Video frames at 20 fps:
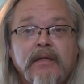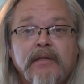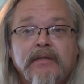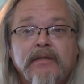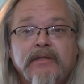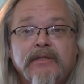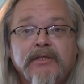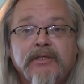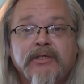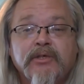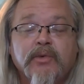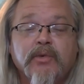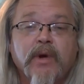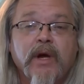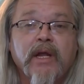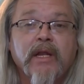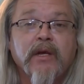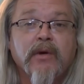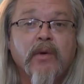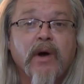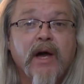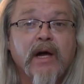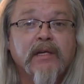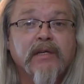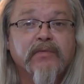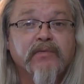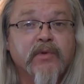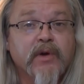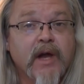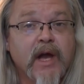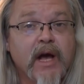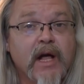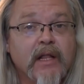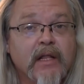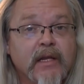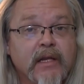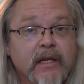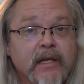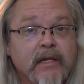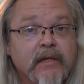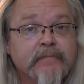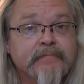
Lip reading: This is your radioactive reality.